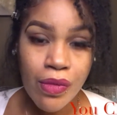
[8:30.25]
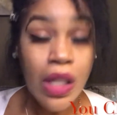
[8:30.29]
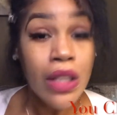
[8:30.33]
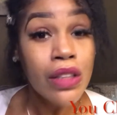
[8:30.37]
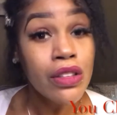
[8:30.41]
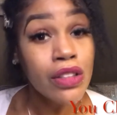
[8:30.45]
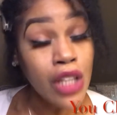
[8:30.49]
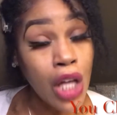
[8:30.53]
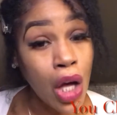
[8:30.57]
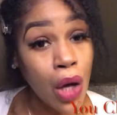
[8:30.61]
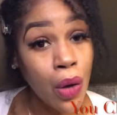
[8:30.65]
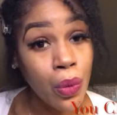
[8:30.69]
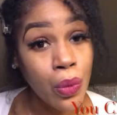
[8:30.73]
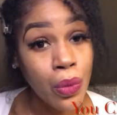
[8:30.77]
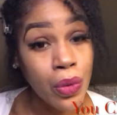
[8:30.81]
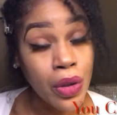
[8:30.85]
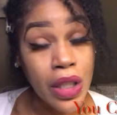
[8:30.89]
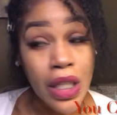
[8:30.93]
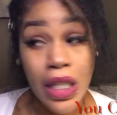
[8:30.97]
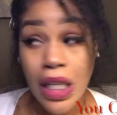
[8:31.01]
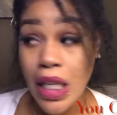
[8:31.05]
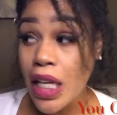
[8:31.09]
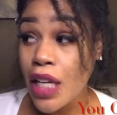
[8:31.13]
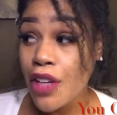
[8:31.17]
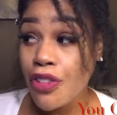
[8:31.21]
So,
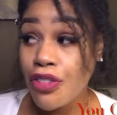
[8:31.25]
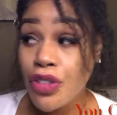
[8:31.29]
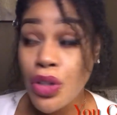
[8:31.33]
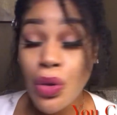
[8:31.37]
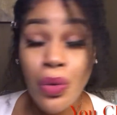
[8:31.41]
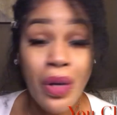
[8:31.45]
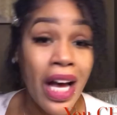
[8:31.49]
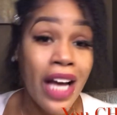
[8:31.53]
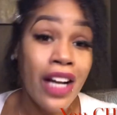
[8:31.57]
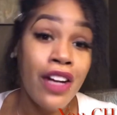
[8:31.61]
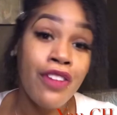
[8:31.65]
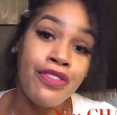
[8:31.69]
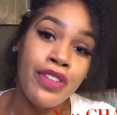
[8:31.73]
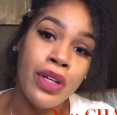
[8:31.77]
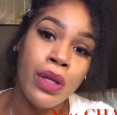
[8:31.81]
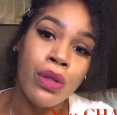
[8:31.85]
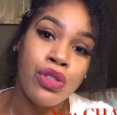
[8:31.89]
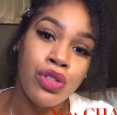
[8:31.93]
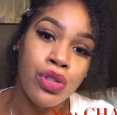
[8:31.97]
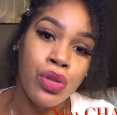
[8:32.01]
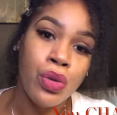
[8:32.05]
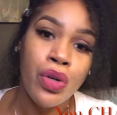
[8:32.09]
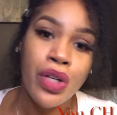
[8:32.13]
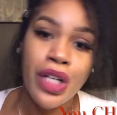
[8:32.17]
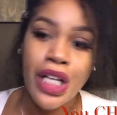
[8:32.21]
if you kind of fell
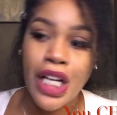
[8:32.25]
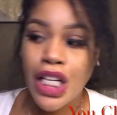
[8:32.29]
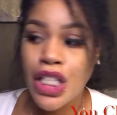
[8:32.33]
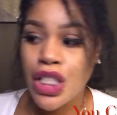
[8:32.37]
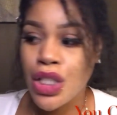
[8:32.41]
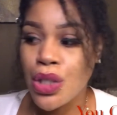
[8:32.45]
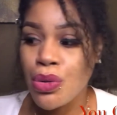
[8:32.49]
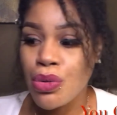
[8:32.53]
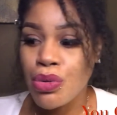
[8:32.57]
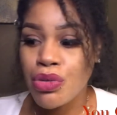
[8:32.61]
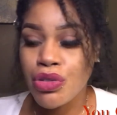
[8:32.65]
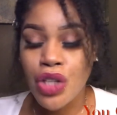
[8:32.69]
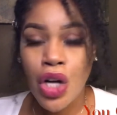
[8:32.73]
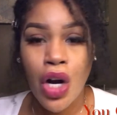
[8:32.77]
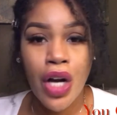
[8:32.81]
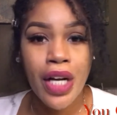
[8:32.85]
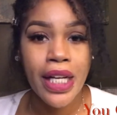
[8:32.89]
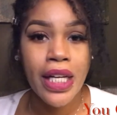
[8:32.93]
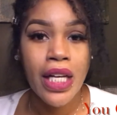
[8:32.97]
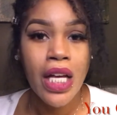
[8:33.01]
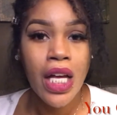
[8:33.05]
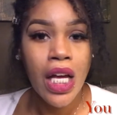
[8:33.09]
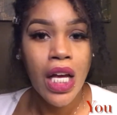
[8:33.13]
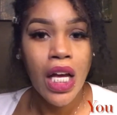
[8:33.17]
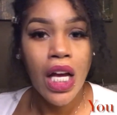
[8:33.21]
short and you
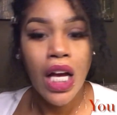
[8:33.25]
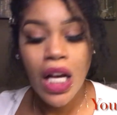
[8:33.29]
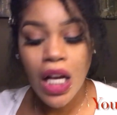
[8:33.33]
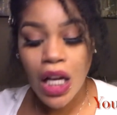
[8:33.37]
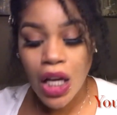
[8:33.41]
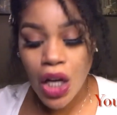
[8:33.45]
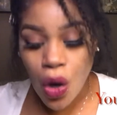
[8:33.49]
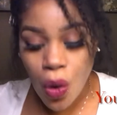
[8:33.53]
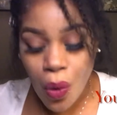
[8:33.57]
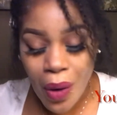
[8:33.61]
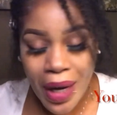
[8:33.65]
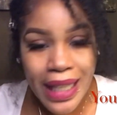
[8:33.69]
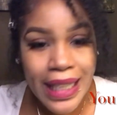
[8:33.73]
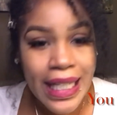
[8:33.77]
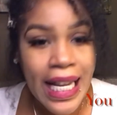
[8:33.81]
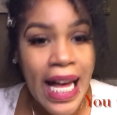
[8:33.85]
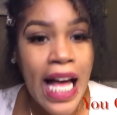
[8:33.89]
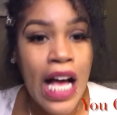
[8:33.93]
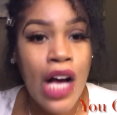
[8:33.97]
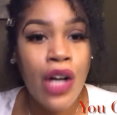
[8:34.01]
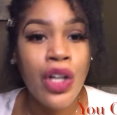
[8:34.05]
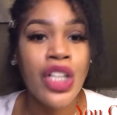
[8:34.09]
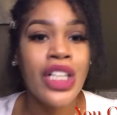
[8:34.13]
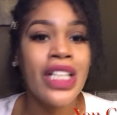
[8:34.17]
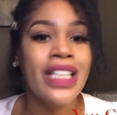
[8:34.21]
started going
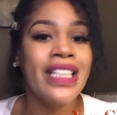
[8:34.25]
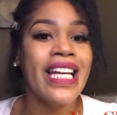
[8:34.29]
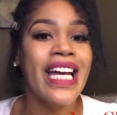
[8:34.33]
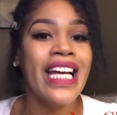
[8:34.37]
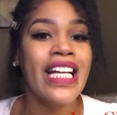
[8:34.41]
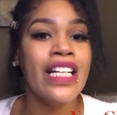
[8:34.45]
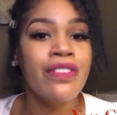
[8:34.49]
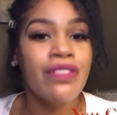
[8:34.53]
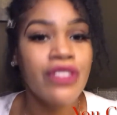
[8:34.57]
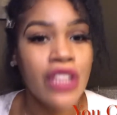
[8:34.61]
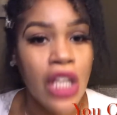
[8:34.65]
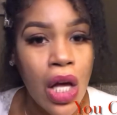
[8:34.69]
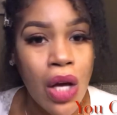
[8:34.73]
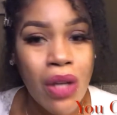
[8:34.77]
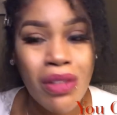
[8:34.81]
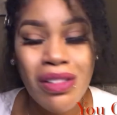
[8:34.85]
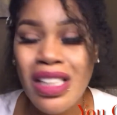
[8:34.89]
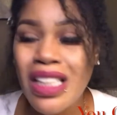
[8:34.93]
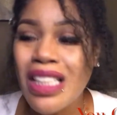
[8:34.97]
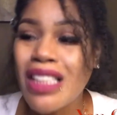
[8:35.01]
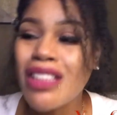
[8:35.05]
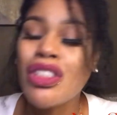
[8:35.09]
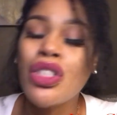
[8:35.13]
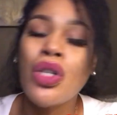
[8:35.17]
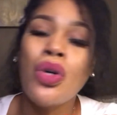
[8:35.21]
down on the negative thoughts,
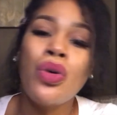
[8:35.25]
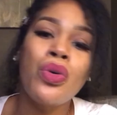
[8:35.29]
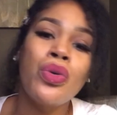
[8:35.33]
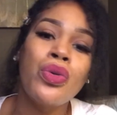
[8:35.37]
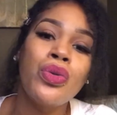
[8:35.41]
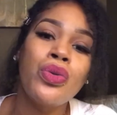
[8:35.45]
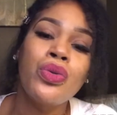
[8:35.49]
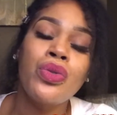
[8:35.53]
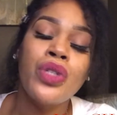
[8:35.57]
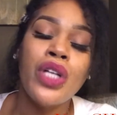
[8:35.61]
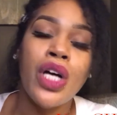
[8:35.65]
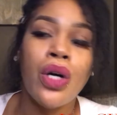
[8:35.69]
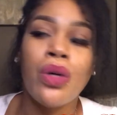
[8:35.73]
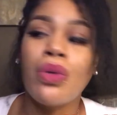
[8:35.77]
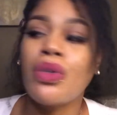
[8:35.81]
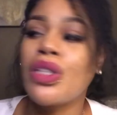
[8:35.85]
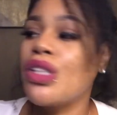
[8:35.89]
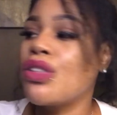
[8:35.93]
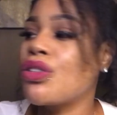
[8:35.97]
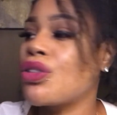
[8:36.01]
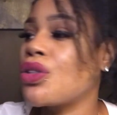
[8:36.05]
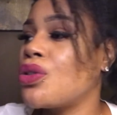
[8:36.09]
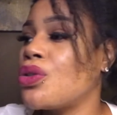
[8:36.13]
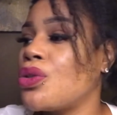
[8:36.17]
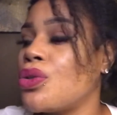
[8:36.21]
it's cool though.
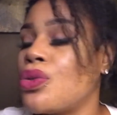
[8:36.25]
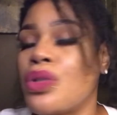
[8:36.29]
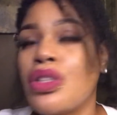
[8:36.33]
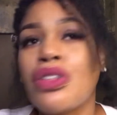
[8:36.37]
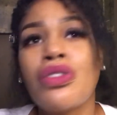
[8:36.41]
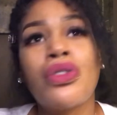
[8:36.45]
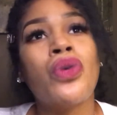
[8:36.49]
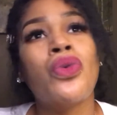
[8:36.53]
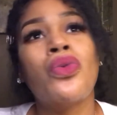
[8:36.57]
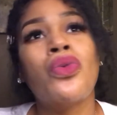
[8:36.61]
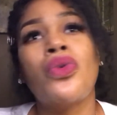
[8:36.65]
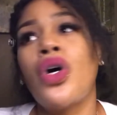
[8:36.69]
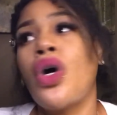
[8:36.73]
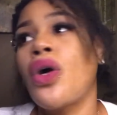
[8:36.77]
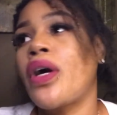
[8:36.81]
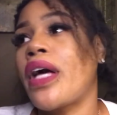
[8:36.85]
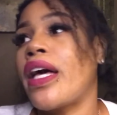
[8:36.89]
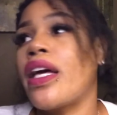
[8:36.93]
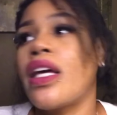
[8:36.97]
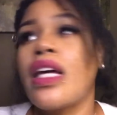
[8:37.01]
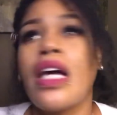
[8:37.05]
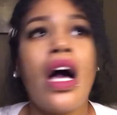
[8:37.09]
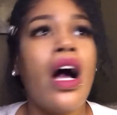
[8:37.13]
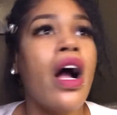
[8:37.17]
It's cool. It's cool. Okay.